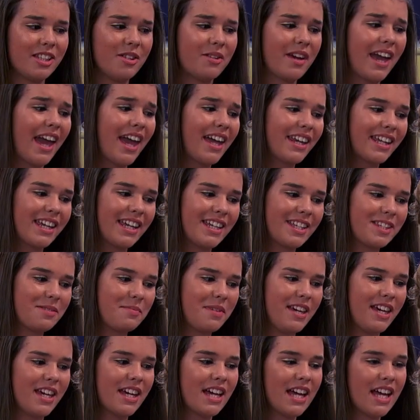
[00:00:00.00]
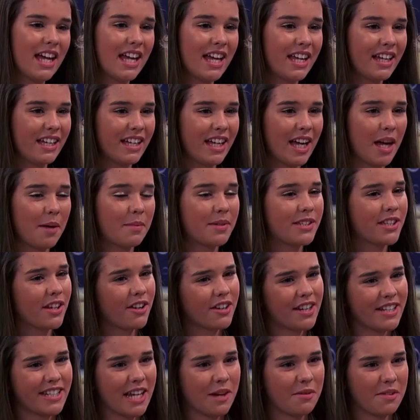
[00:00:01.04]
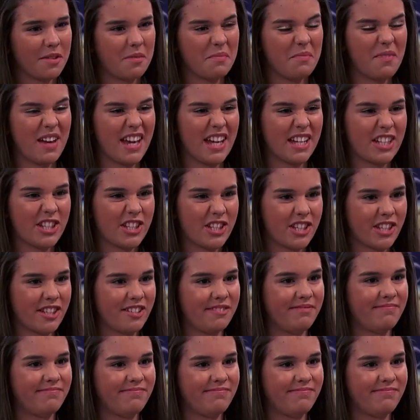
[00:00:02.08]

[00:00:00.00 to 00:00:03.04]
You can't kiss me. I'm still on a date with Mitch.